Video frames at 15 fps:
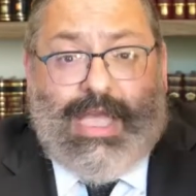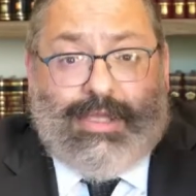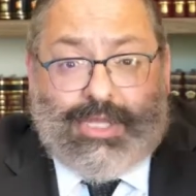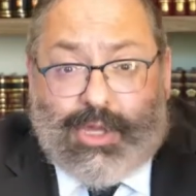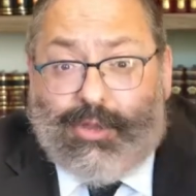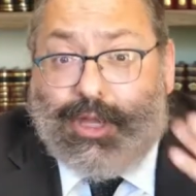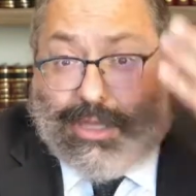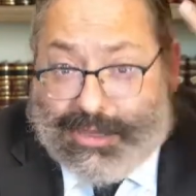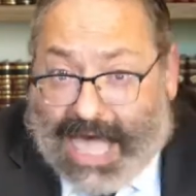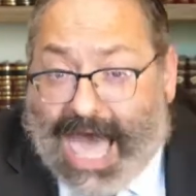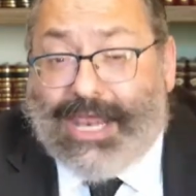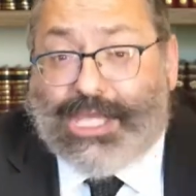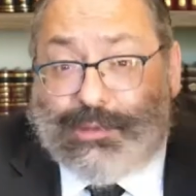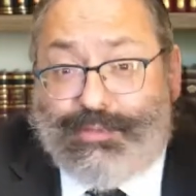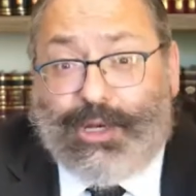So a
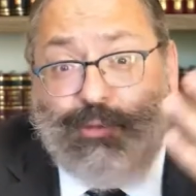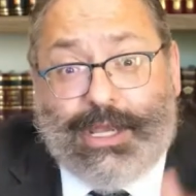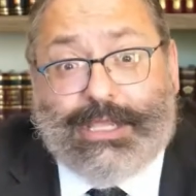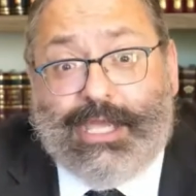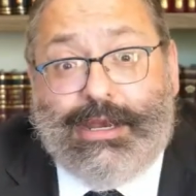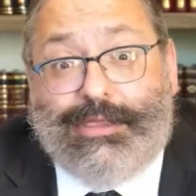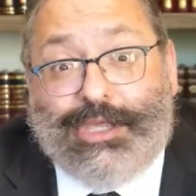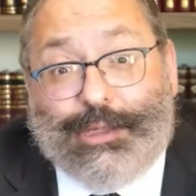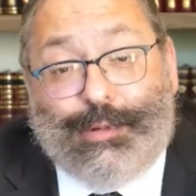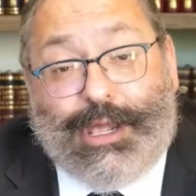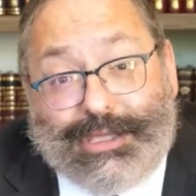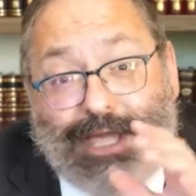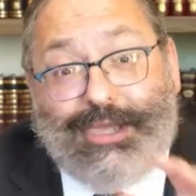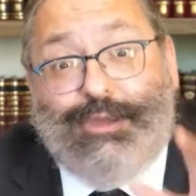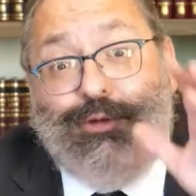lot has been written on this, but
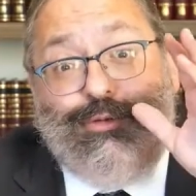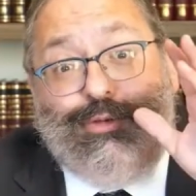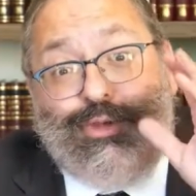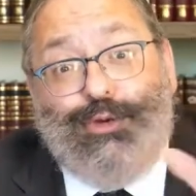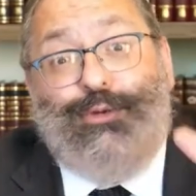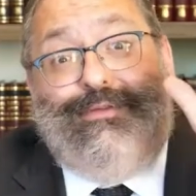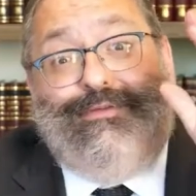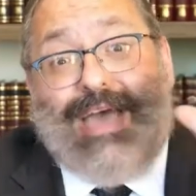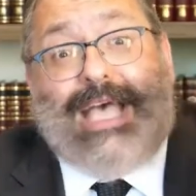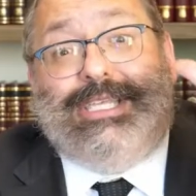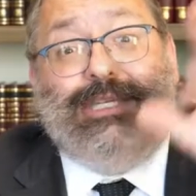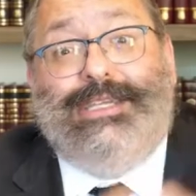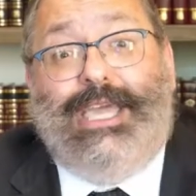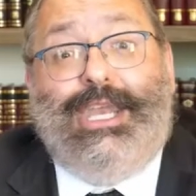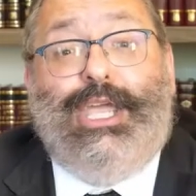I'll tell you two
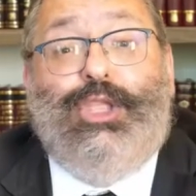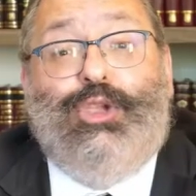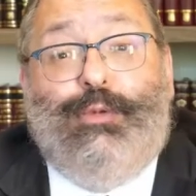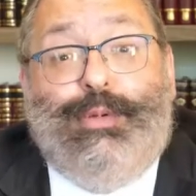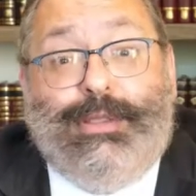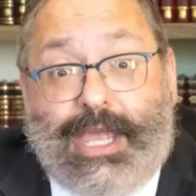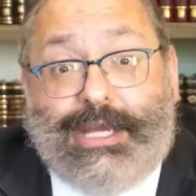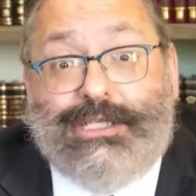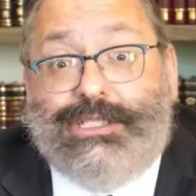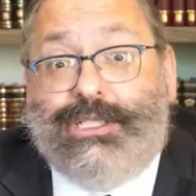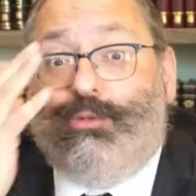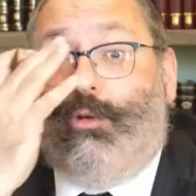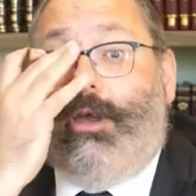fascinating interpretations.